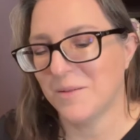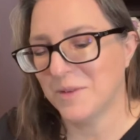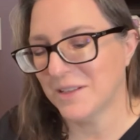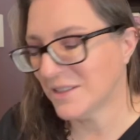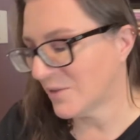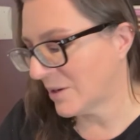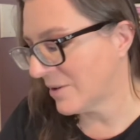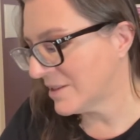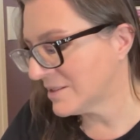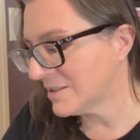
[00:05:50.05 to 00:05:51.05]
So anyway,
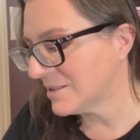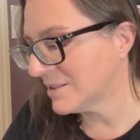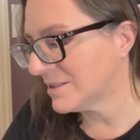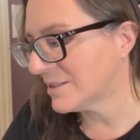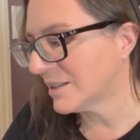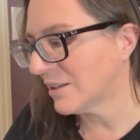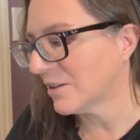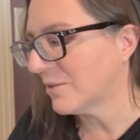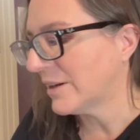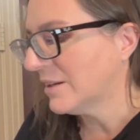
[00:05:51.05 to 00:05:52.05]
this is Killer
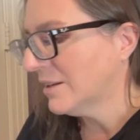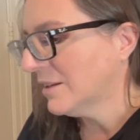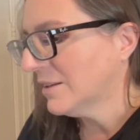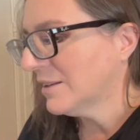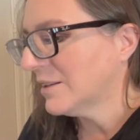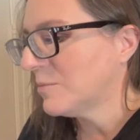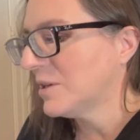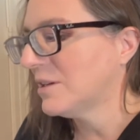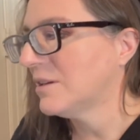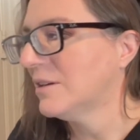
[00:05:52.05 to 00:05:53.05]
Queen. Let
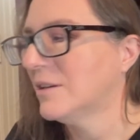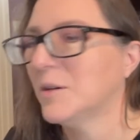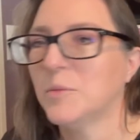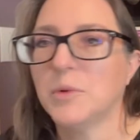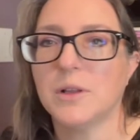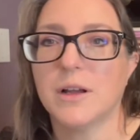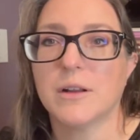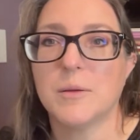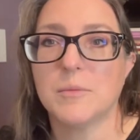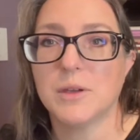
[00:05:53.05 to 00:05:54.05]
me pull out
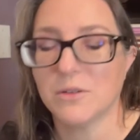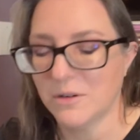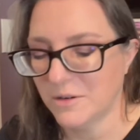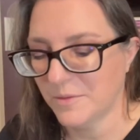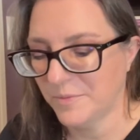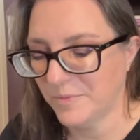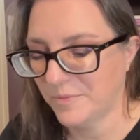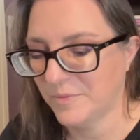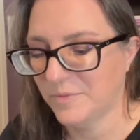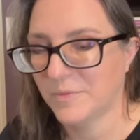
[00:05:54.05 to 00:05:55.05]
a mirror.
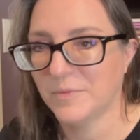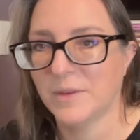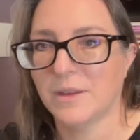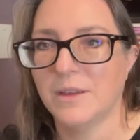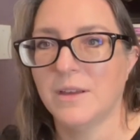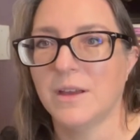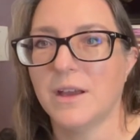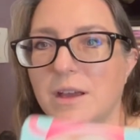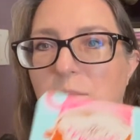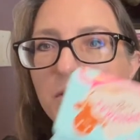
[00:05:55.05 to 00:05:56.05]

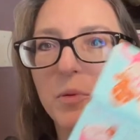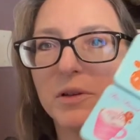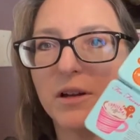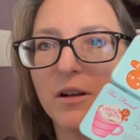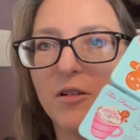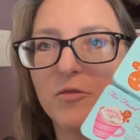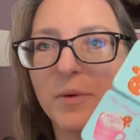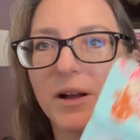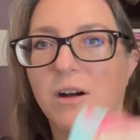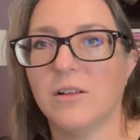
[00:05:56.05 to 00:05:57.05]
I've pulled out all of
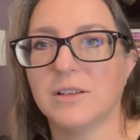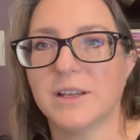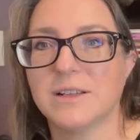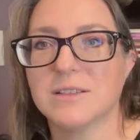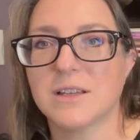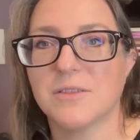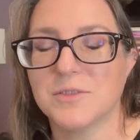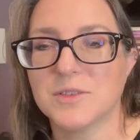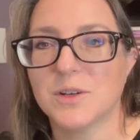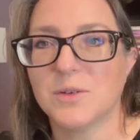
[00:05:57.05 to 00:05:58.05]
my holiday stuff.
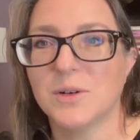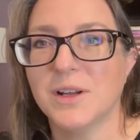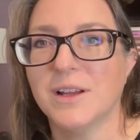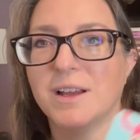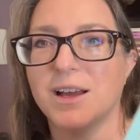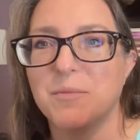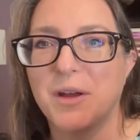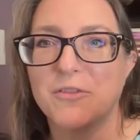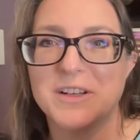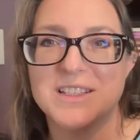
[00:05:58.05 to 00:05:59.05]
So
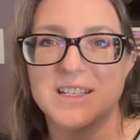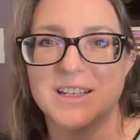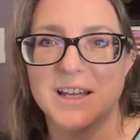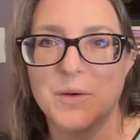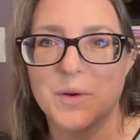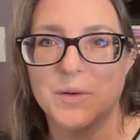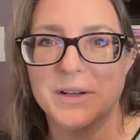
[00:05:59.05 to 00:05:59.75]
my friend Z and I were going